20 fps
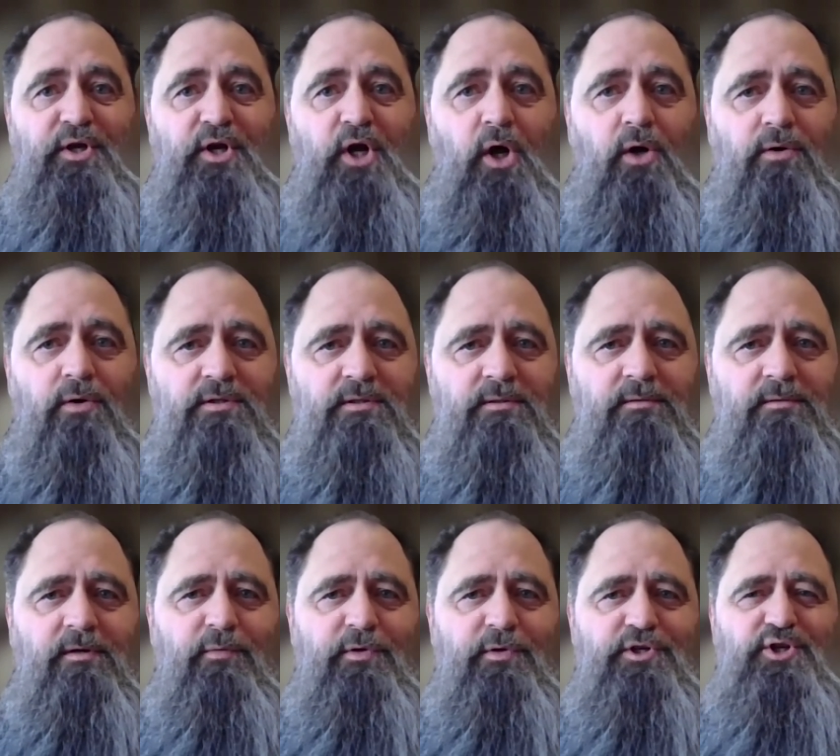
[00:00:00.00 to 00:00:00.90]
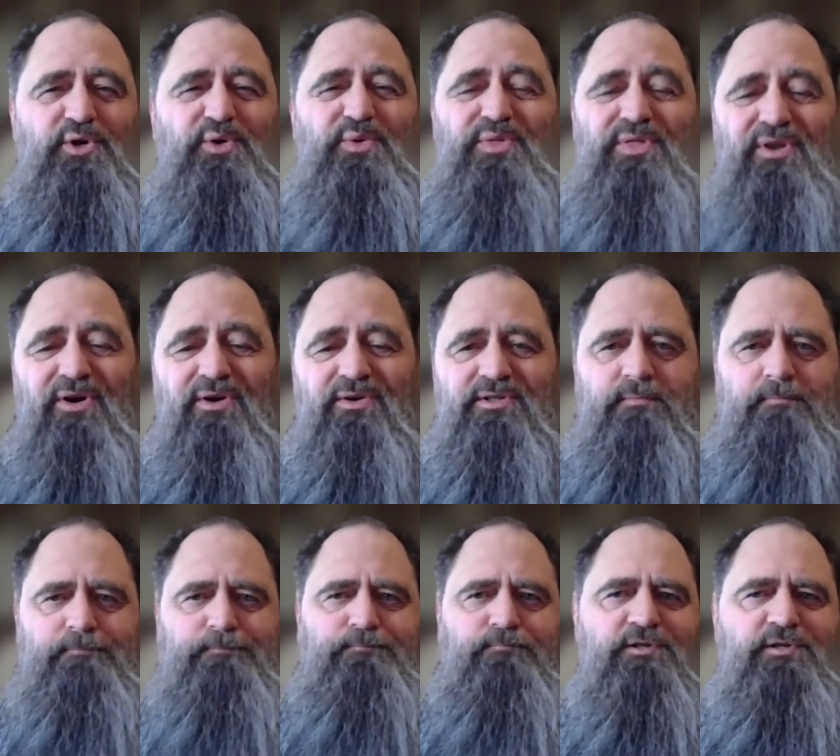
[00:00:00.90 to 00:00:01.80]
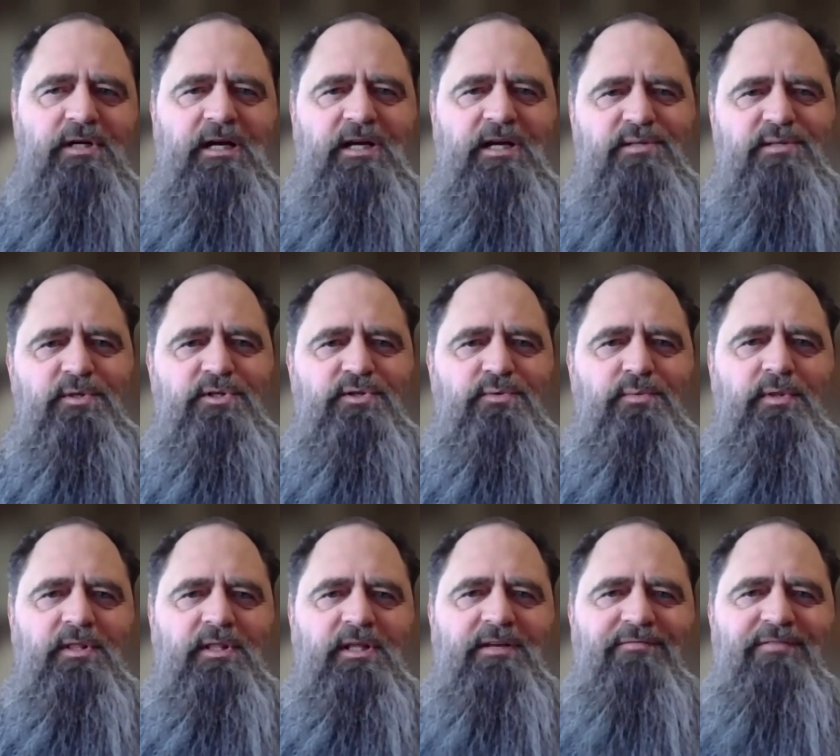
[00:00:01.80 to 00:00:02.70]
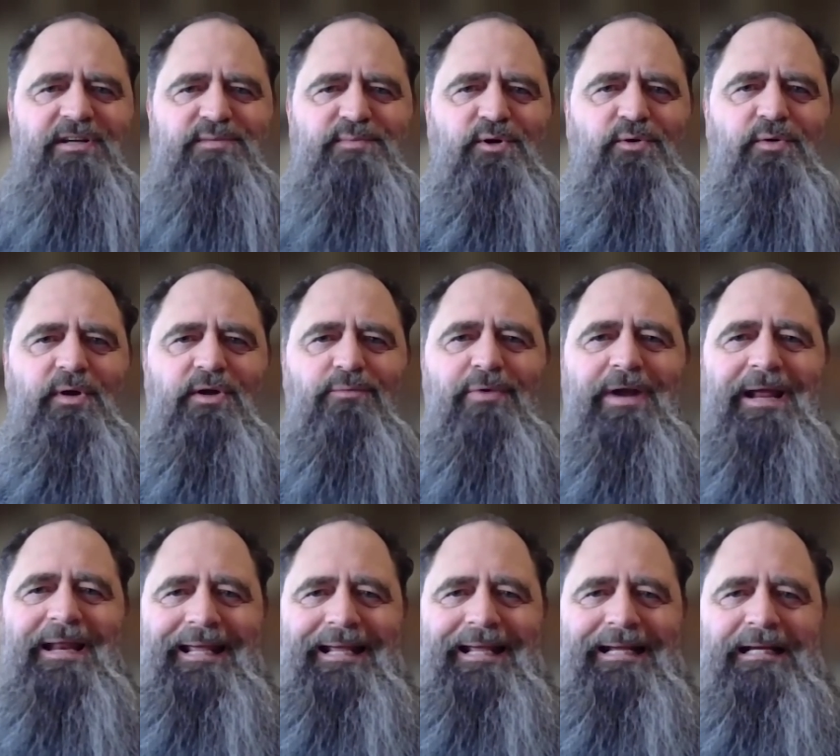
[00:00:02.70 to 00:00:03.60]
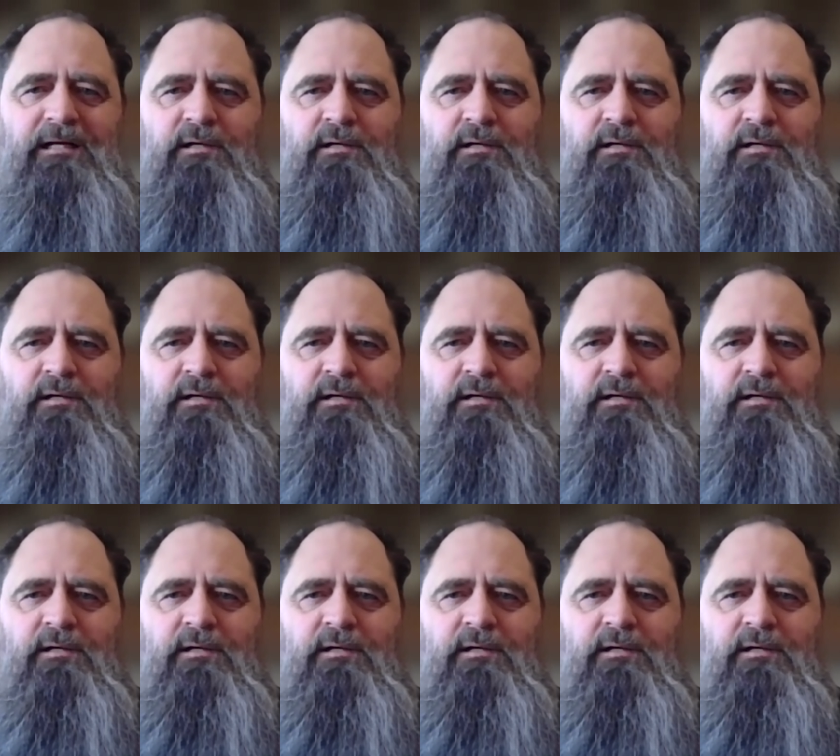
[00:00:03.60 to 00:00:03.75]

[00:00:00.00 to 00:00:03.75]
of which two-thirds to customers with investment grade rating.